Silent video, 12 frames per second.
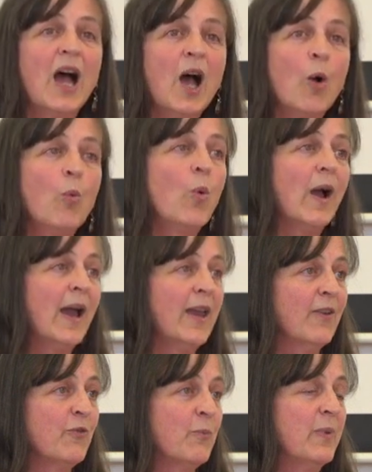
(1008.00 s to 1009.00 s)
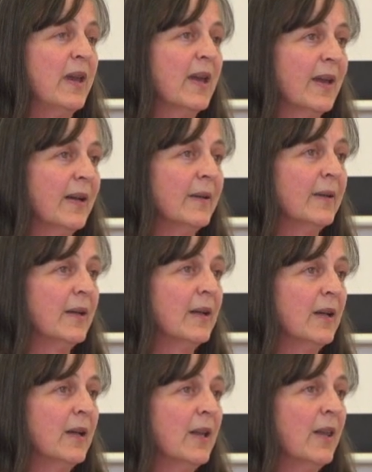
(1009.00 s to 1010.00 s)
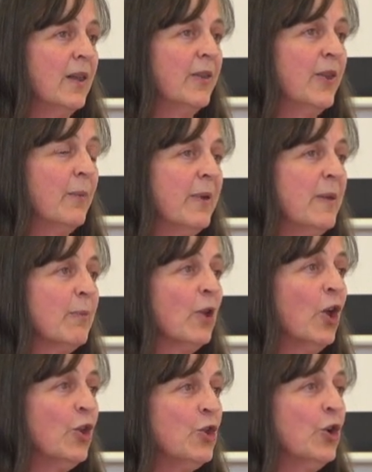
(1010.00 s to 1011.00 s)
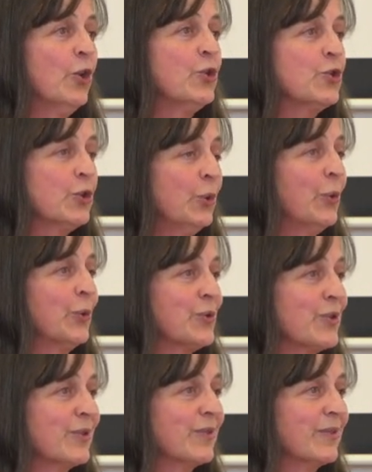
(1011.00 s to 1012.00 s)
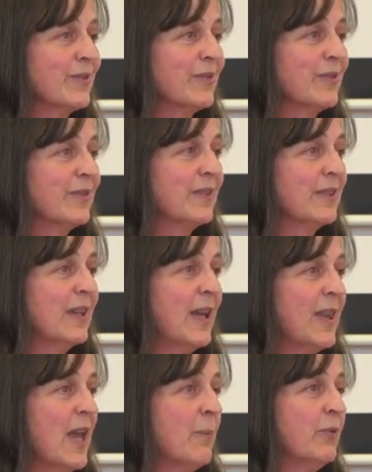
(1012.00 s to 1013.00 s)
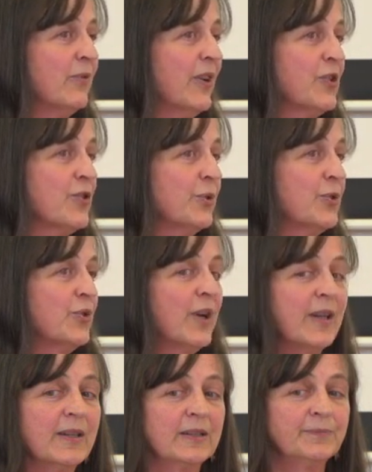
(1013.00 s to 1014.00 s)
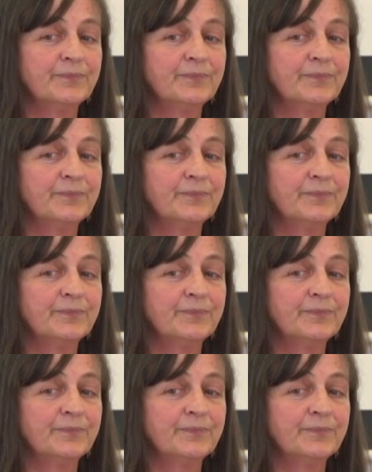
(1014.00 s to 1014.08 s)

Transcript: a way of being that people are not taught in their professional training.